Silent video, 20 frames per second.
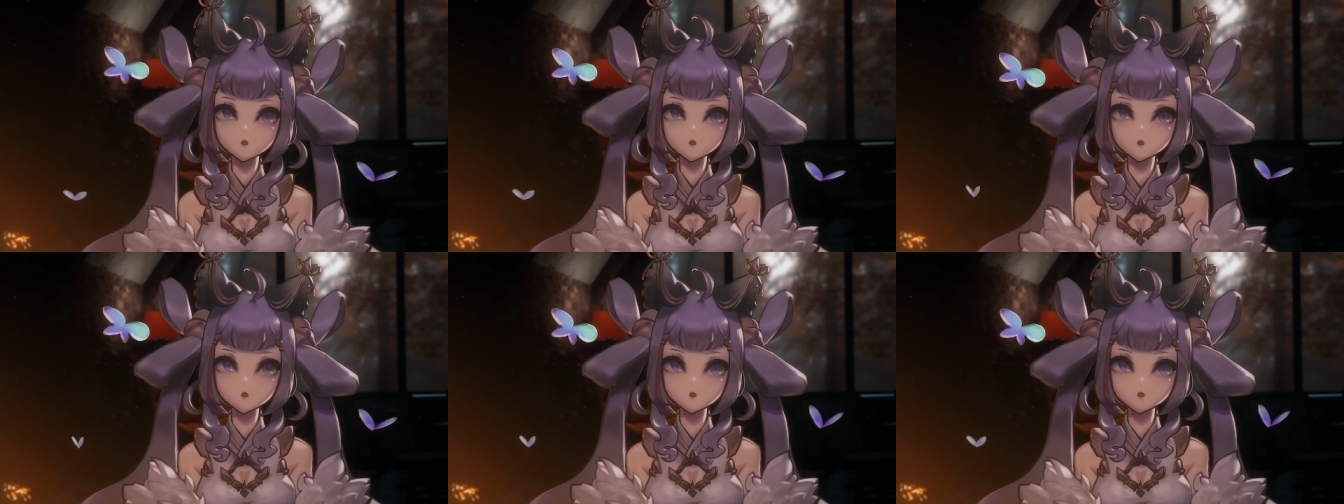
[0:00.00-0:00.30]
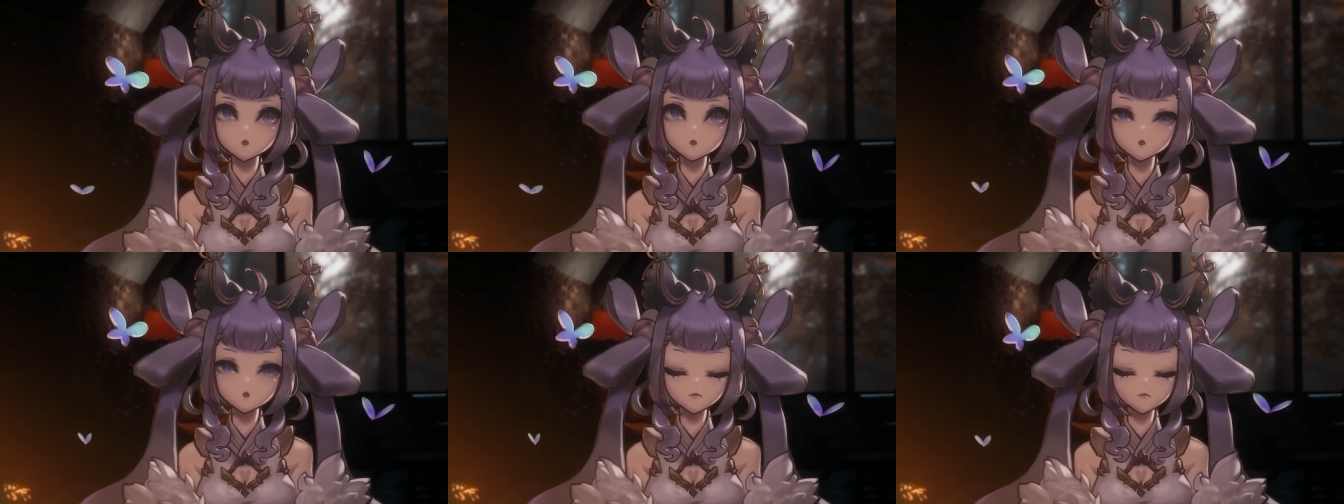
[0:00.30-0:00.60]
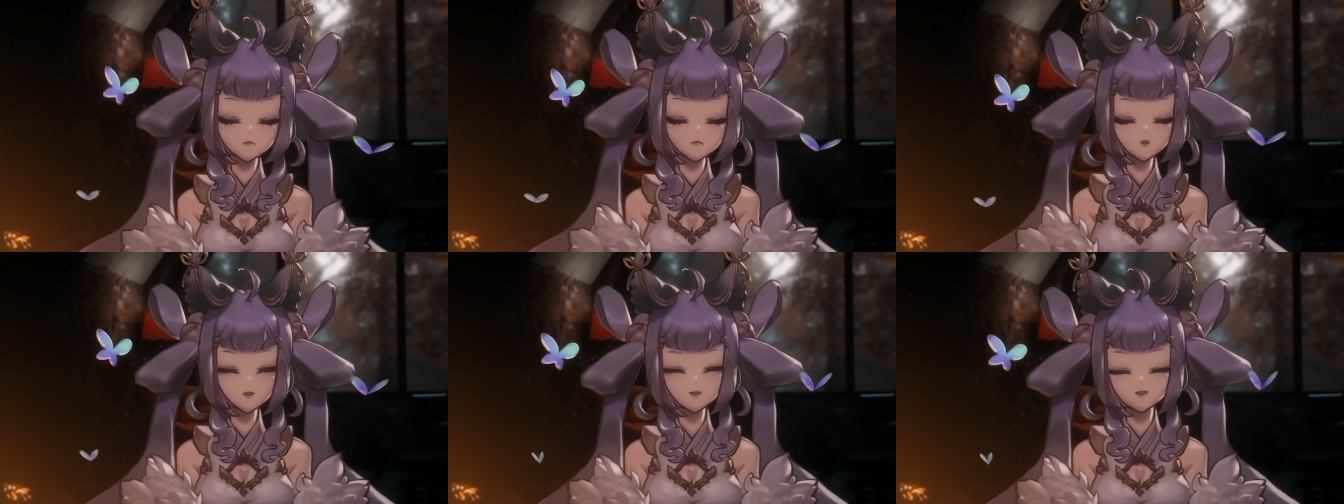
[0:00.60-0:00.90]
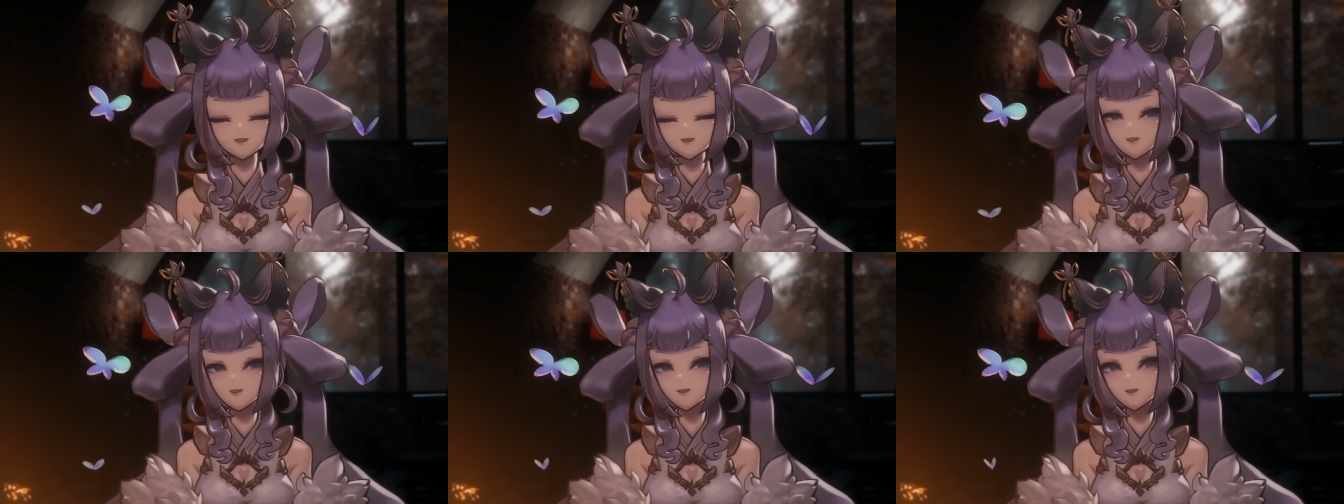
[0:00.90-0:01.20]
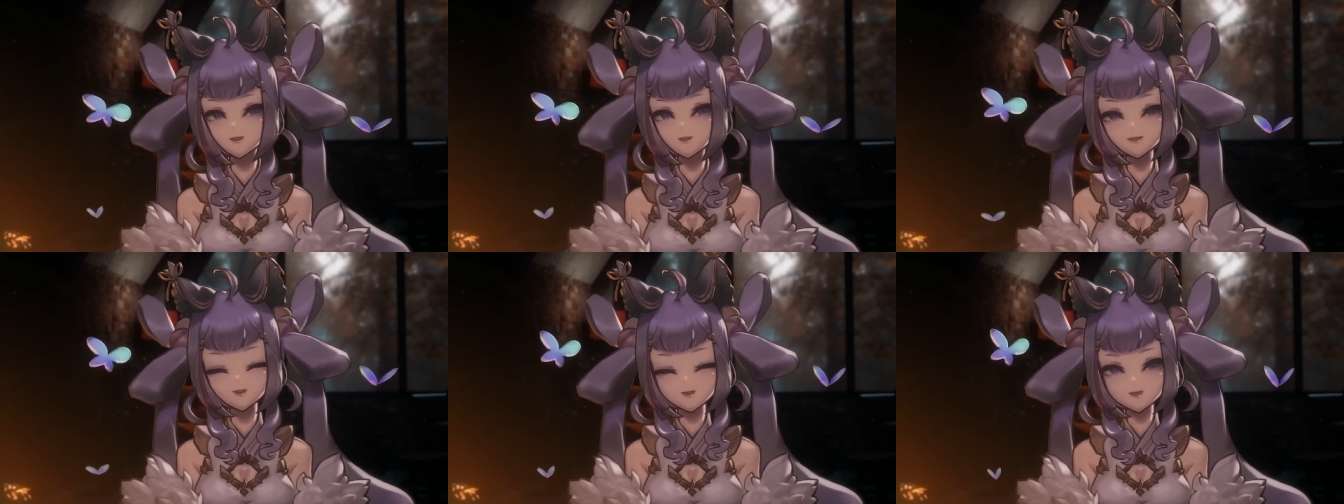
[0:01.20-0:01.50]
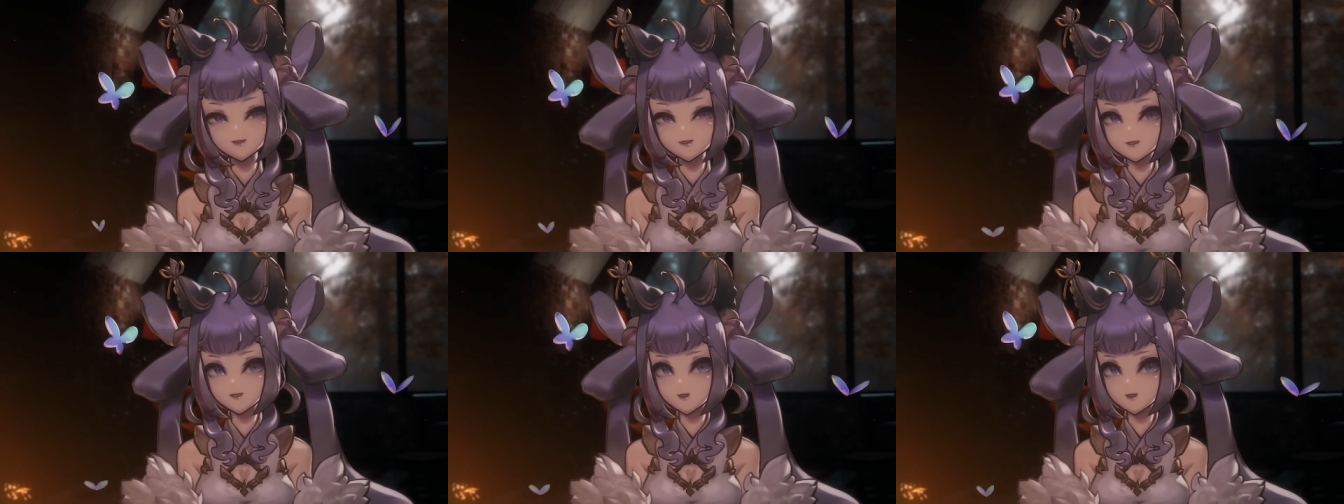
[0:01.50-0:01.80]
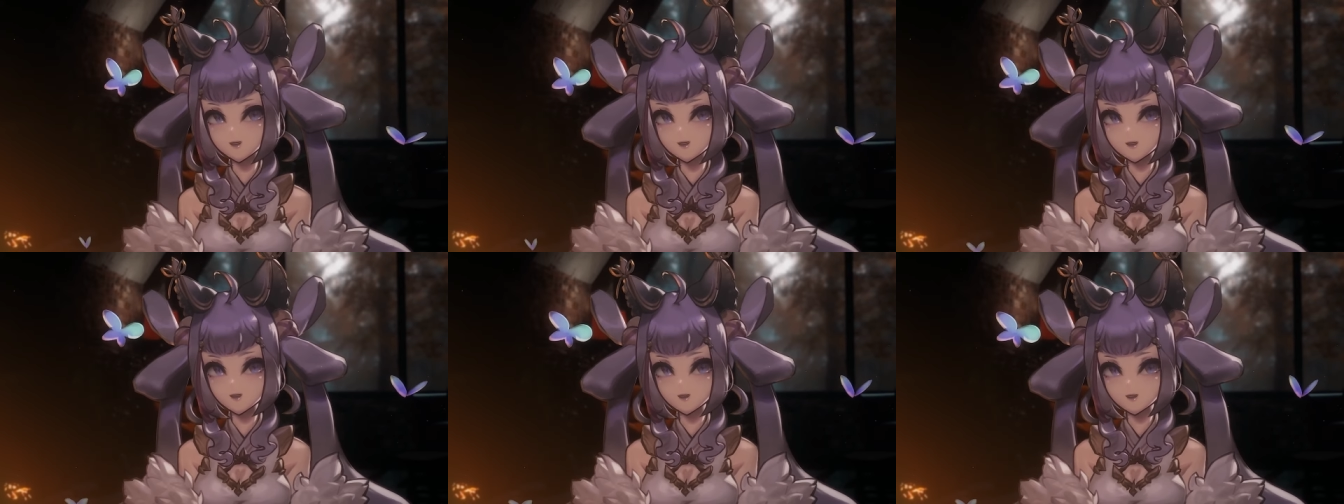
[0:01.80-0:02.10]
to bring that connection
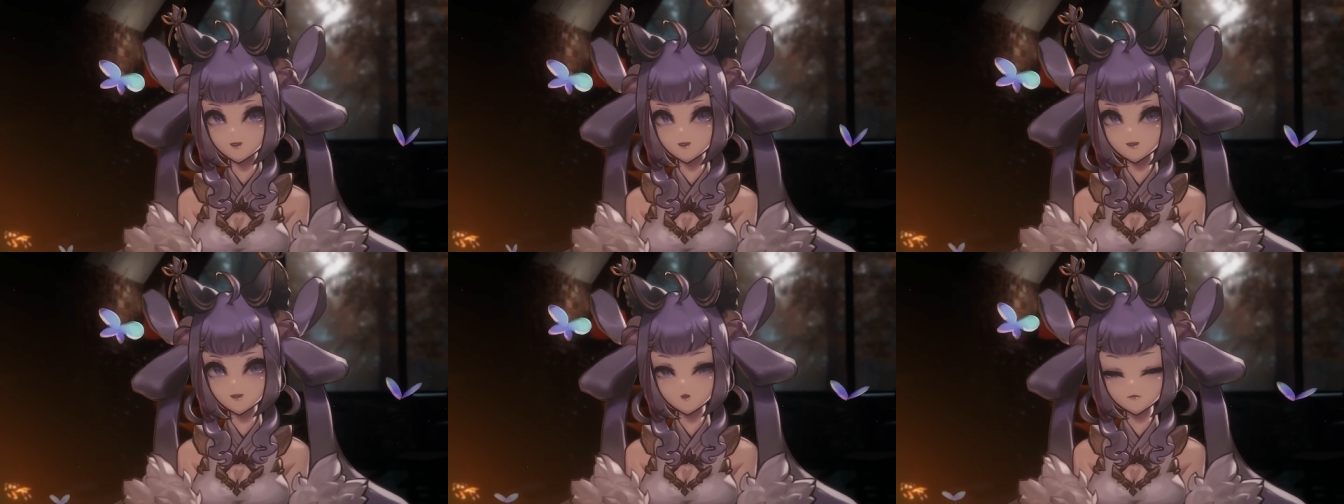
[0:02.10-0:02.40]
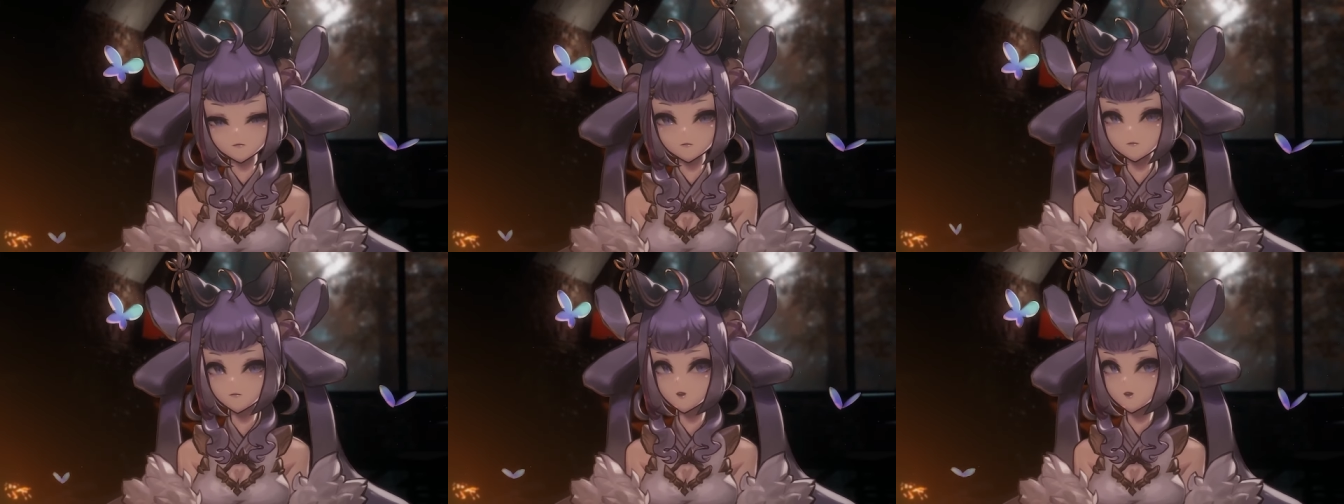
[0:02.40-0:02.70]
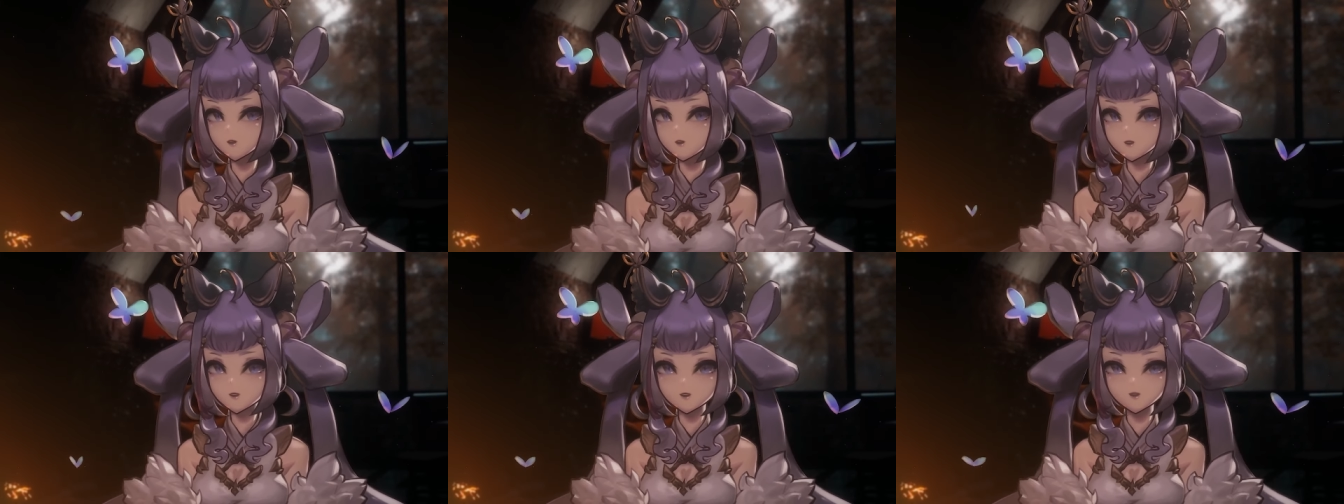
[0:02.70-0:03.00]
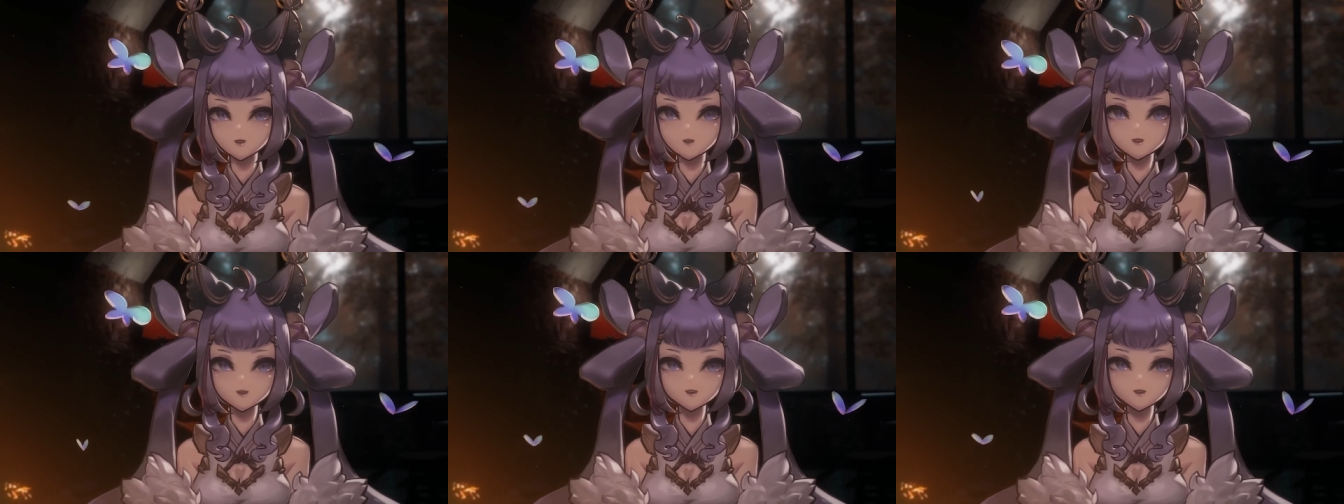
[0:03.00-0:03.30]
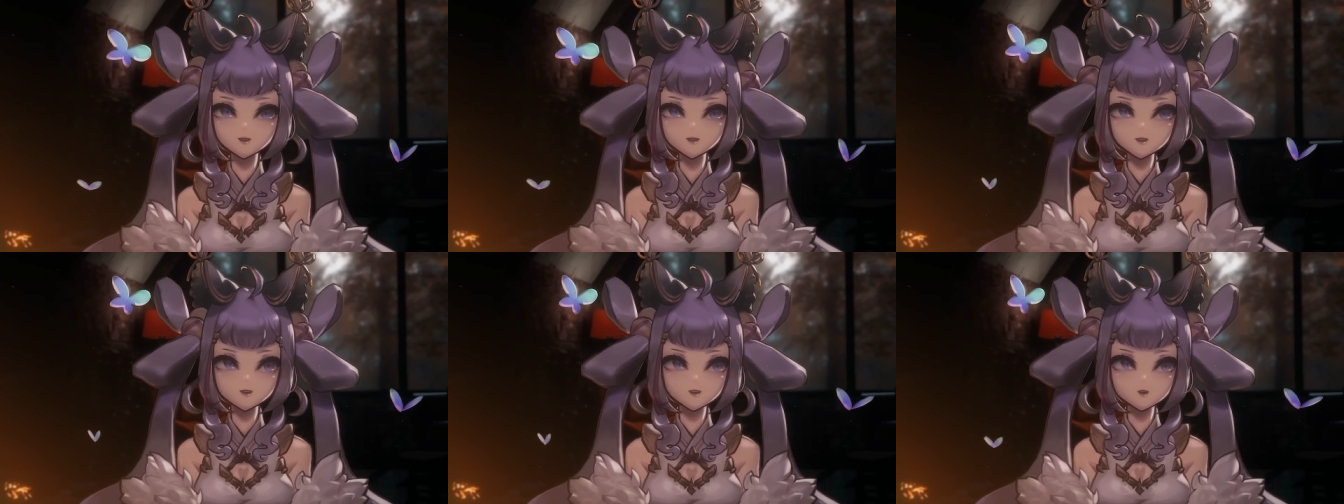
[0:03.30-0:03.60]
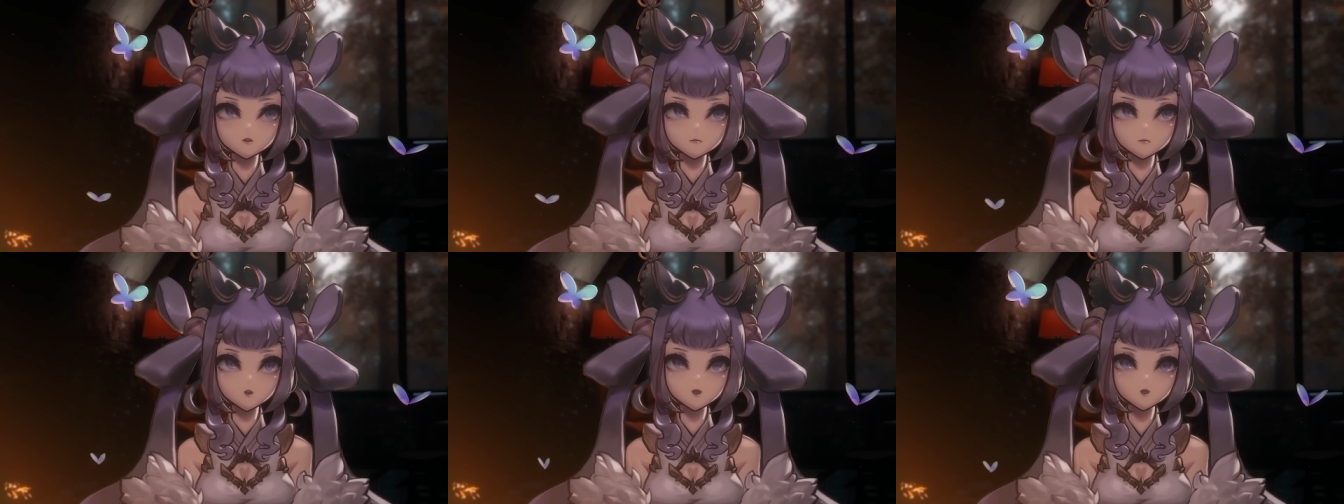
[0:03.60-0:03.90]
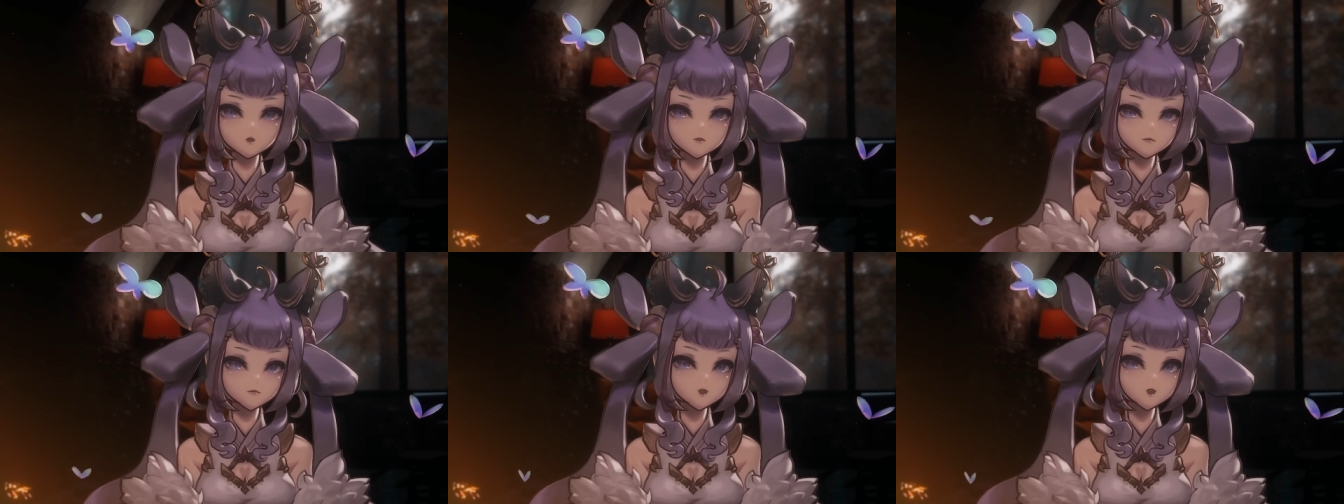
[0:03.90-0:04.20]
to the world by
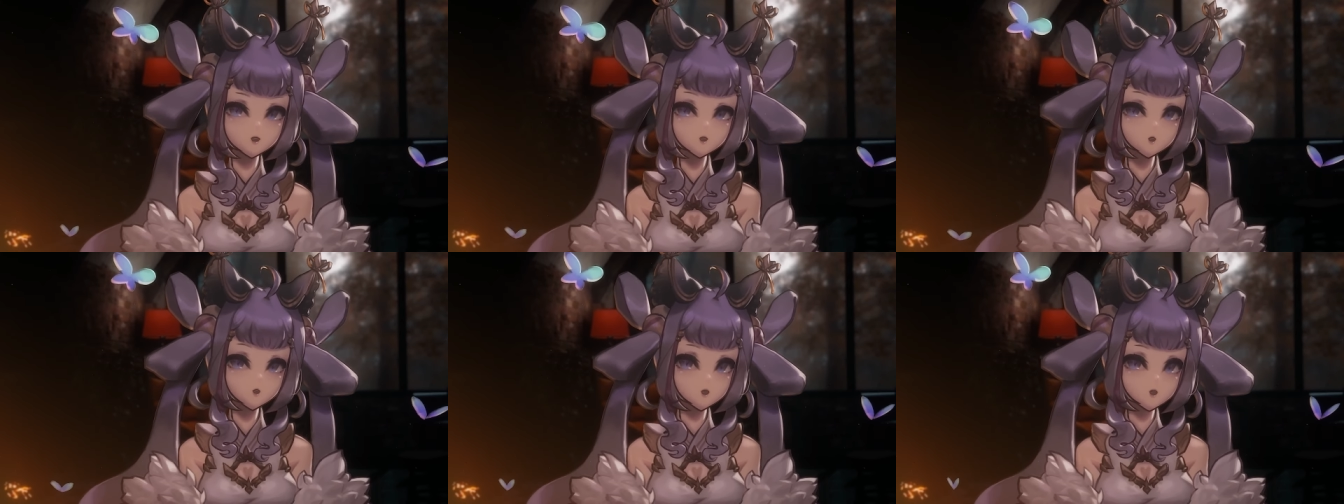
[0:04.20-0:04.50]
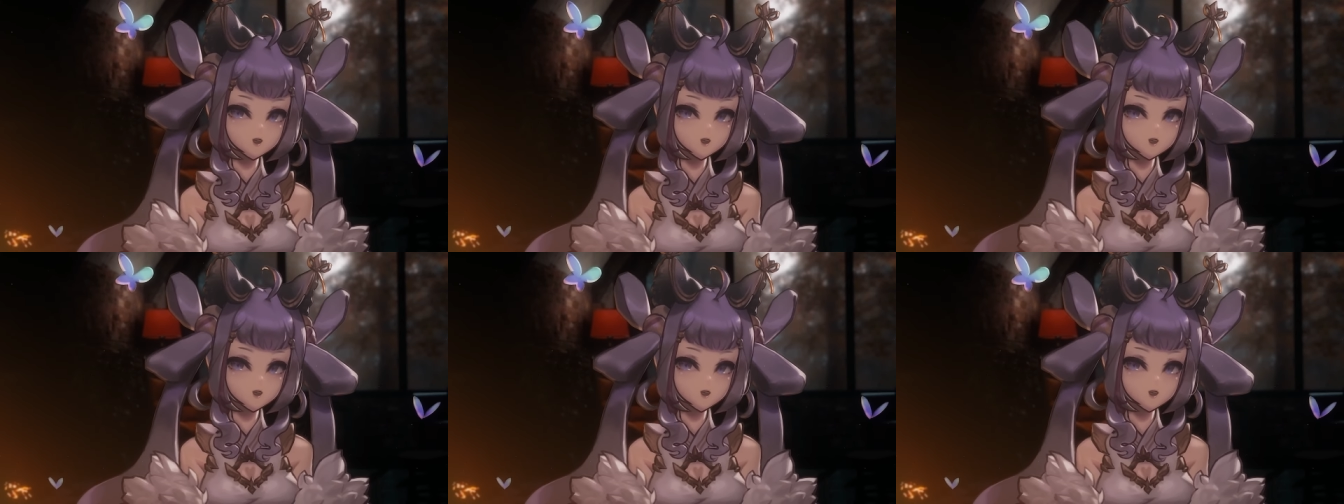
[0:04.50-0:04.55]
doing good.